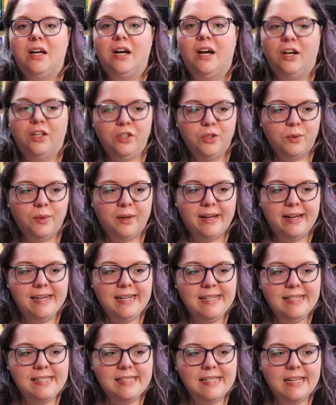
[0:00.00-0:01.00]

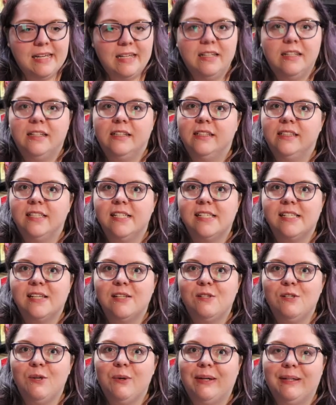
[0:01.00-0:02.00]
Otherwise, let's
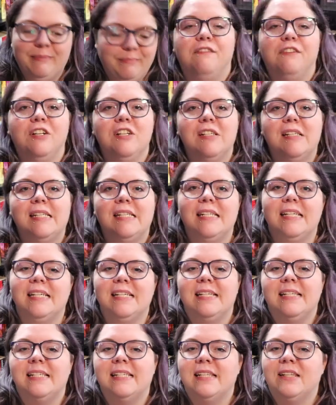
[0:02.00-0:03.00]
get to it. First
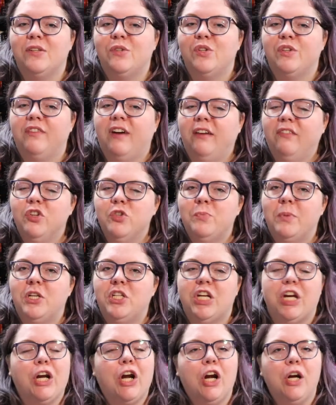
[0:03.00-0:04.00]
is The Survivors by
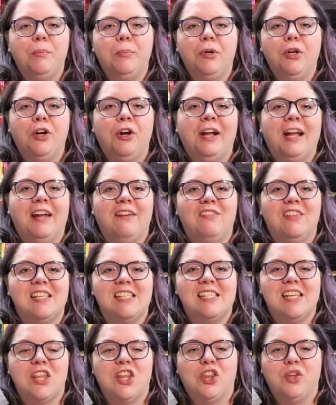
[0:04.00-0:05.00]
Jane Harper. I gave
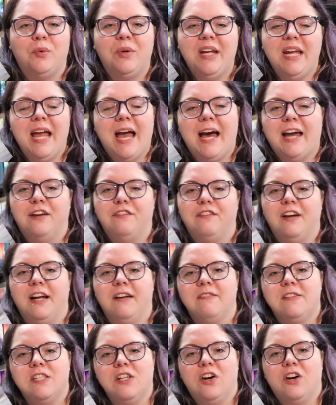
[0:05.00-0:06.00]
this a three out of
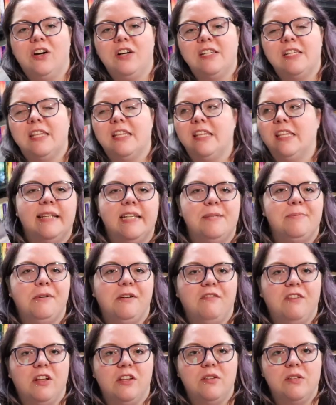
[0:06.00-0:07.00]
five stars. This
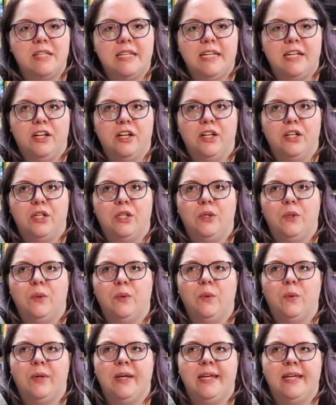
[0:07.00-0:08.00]
book follows Kieran
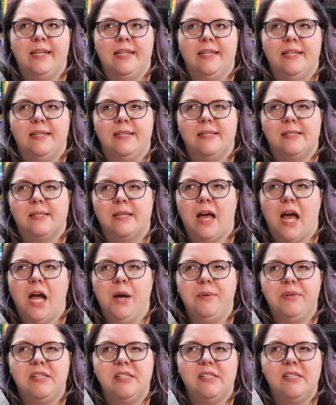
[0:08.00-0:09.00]
who is,
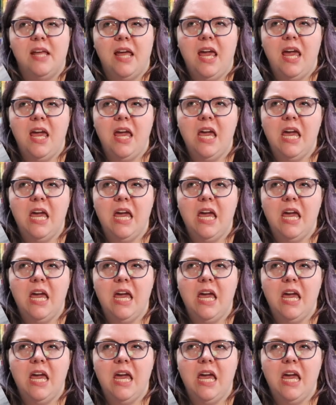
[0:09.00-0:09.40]
I would say